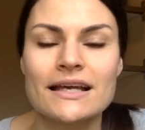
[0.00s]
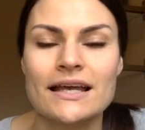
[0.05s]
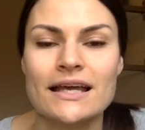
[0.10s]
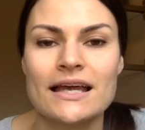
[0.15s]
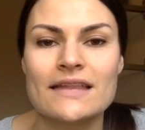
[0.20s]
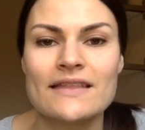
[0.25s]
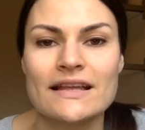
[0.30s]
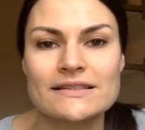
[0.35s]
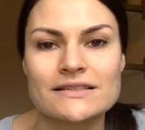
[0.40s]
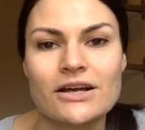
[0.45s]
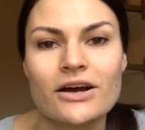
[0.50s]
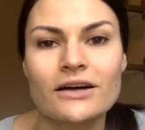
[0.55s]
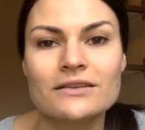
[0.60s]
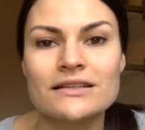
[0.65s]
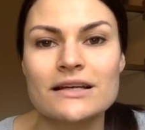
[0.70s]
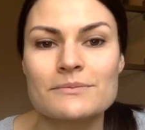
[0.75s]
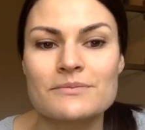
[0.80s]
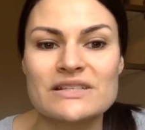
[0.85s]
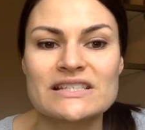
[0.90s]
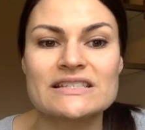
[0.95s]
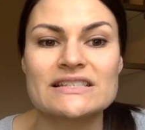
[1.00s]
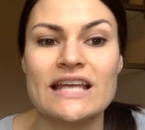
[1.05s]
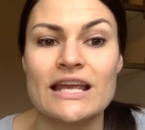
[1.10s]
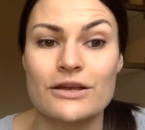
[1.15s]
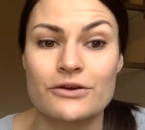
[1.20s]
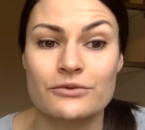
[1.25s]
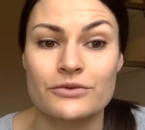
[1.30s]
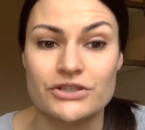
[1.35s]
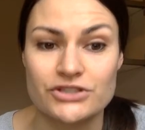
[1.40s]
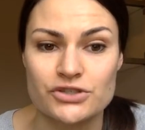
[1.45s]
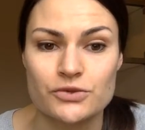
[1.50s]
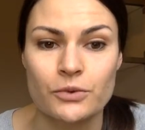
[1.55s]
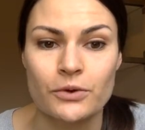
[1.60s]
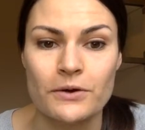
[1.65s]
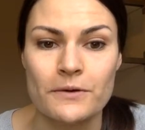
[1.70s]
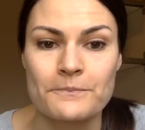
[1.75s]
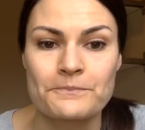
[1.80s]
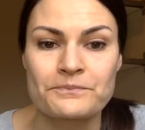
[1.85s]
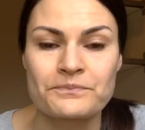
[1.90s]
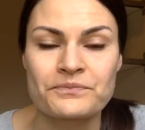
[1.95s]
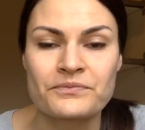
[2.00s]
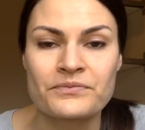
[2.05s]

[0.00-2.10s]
And that's called a mistake ritual.